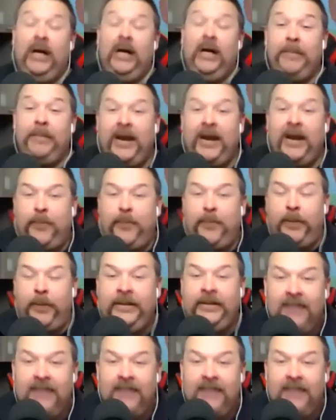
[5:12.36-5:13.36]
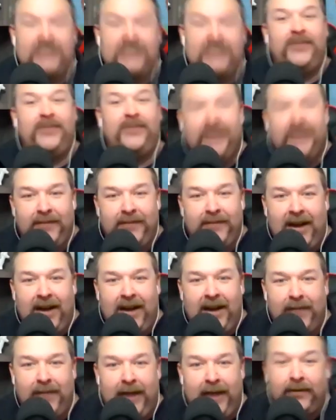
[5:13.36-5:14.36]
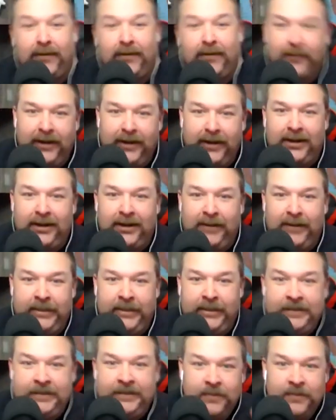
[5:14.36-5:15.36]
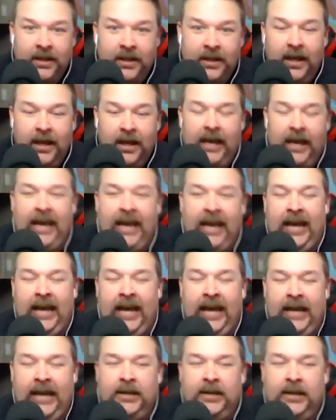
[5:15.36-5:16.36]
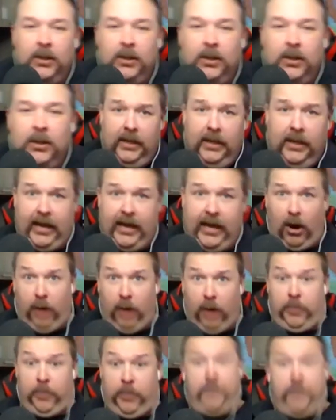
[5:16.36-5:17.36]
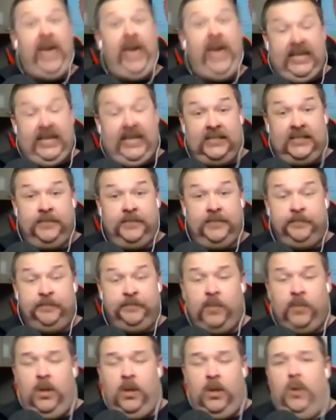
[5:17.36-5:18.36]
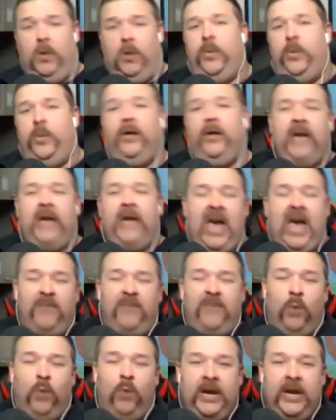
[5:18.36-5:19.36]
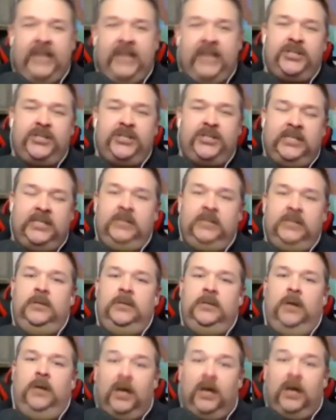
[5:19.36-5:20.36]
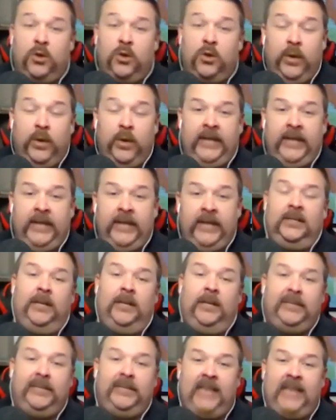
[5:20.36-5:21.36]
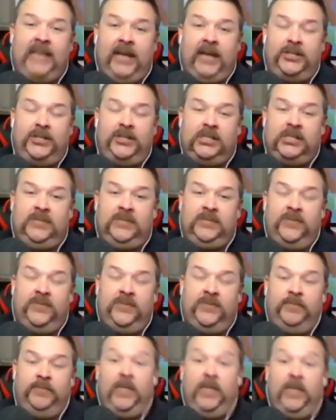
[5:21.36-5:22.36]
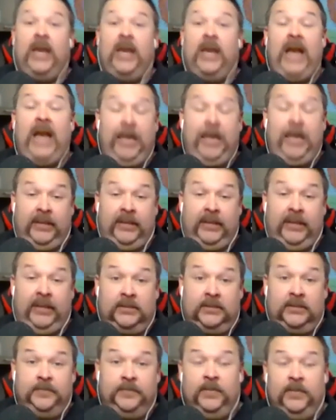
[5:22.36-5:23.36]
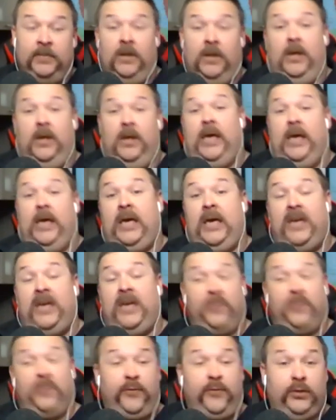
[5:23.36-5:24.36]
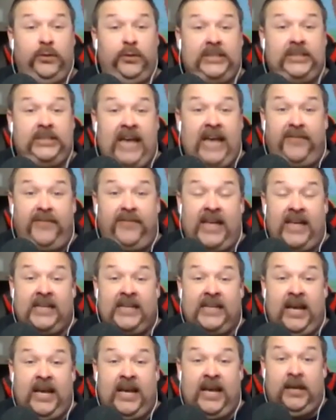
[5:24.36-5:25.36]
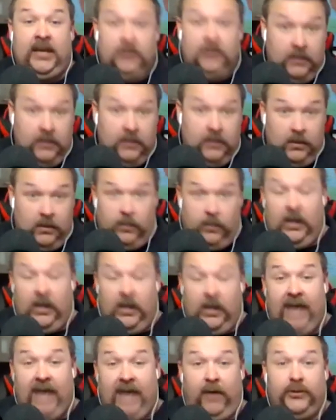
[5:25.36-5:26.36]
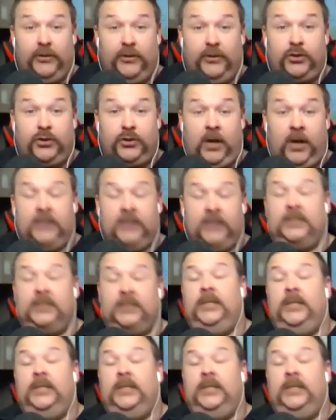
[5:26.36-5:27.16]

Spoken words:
in my department, I'm a civilian firefighter for the federal government. And at our base, we only have one engine, a quint, a battalion chief, and an ambulance. And if we're fully staffed that day, we'll have all the trucks.